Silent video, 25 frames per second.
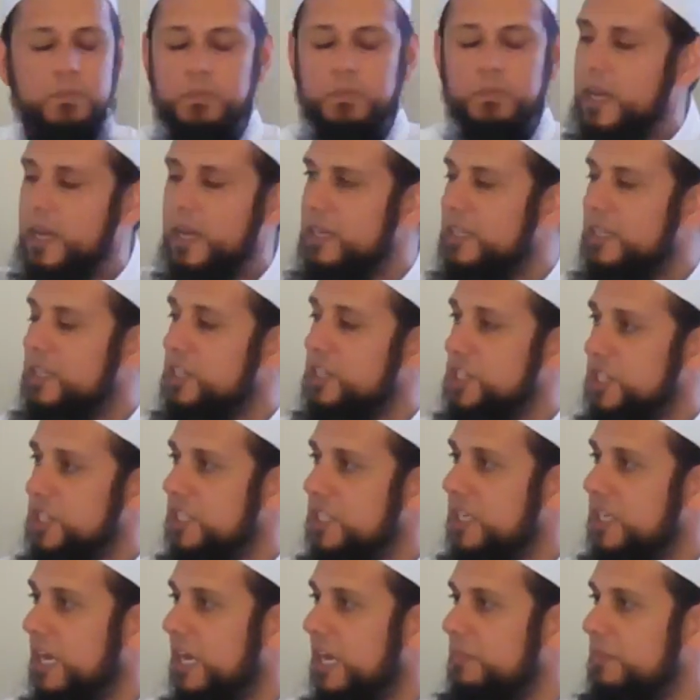pregnant
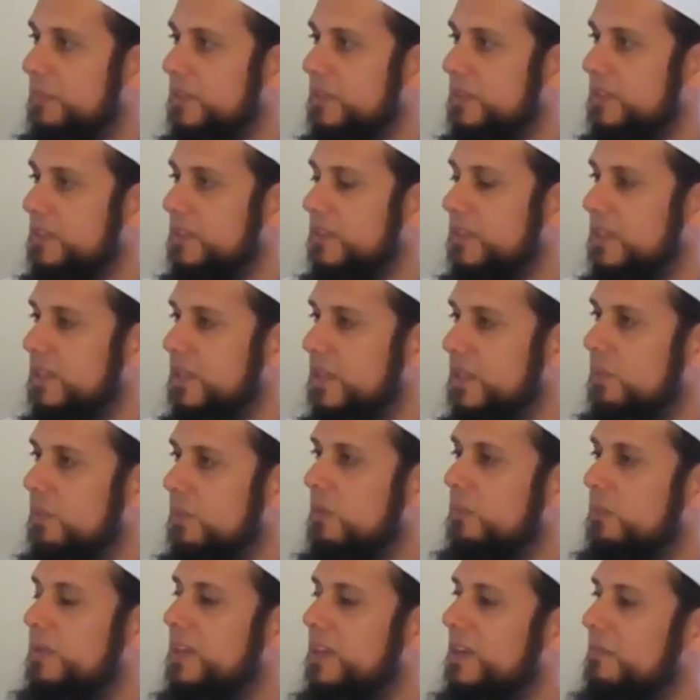she-camel
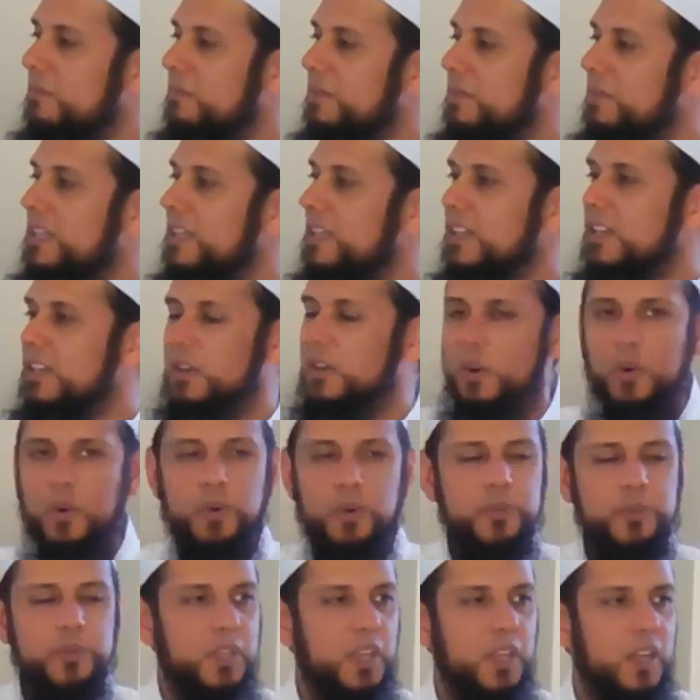will be completely
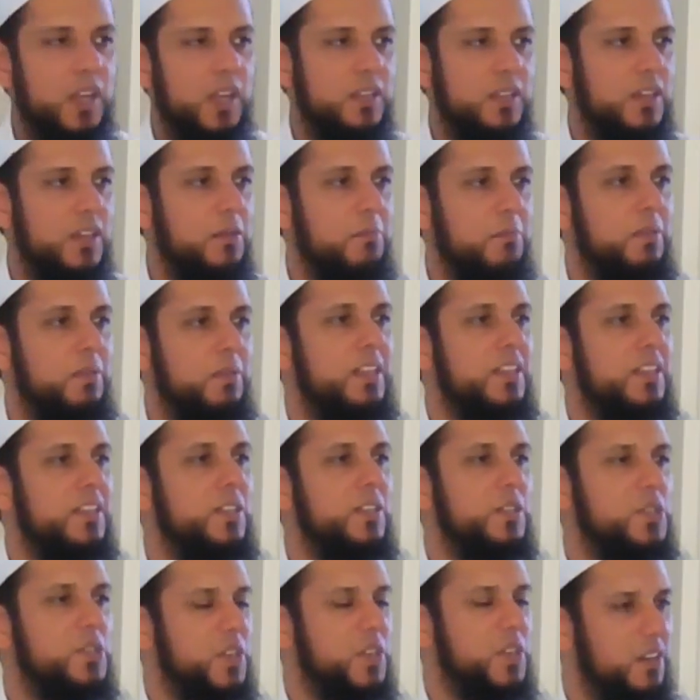uttilat, completely
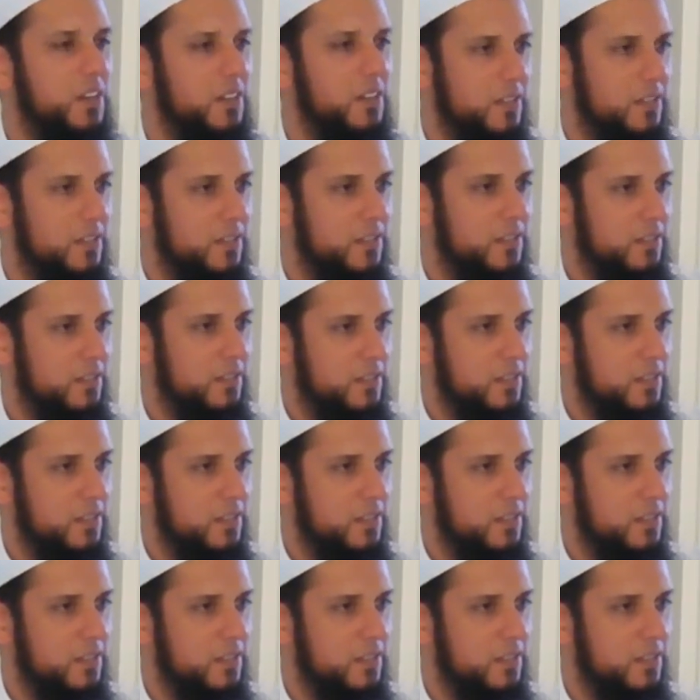discarded.